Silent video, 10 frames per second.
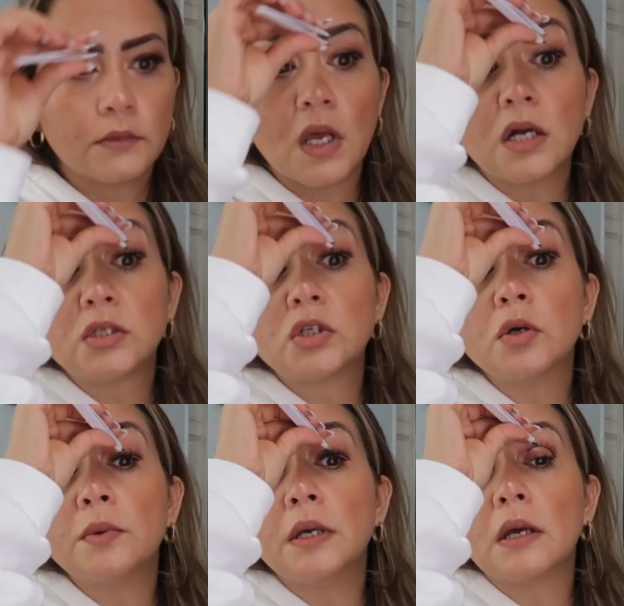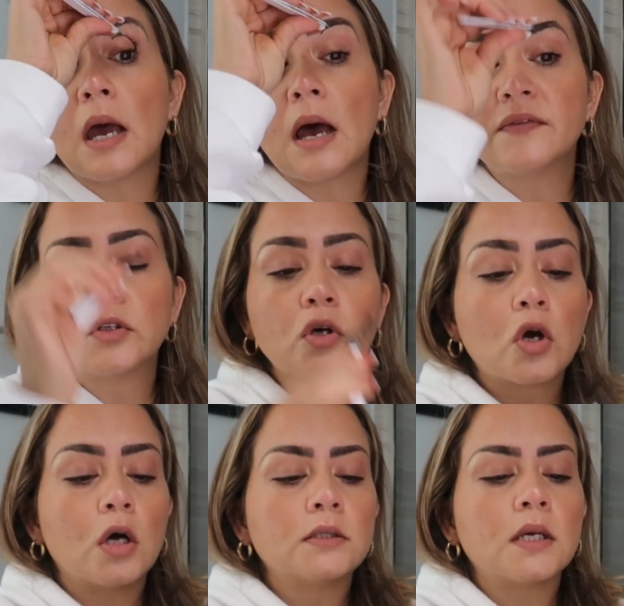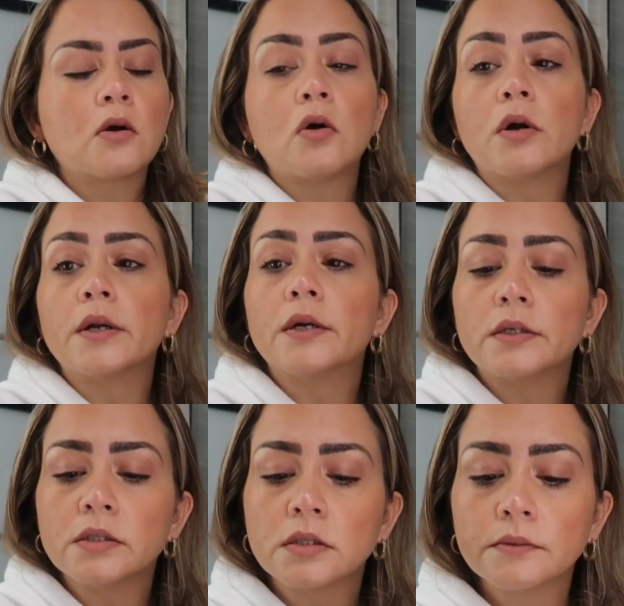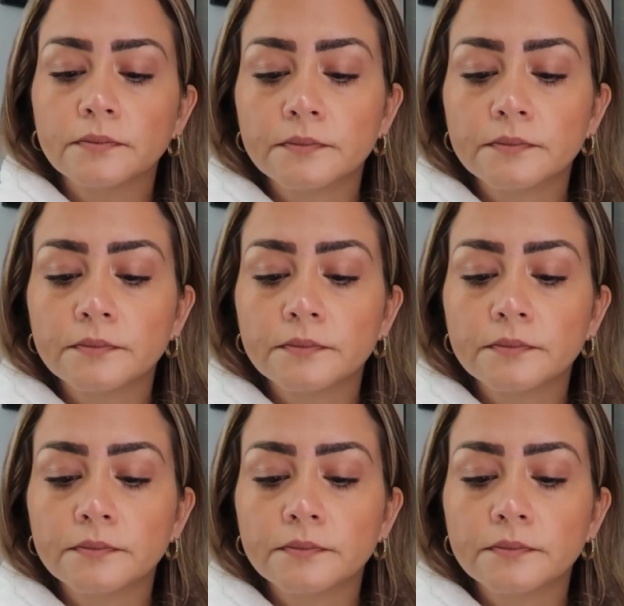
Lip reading: They are too big. I have to cut the corners.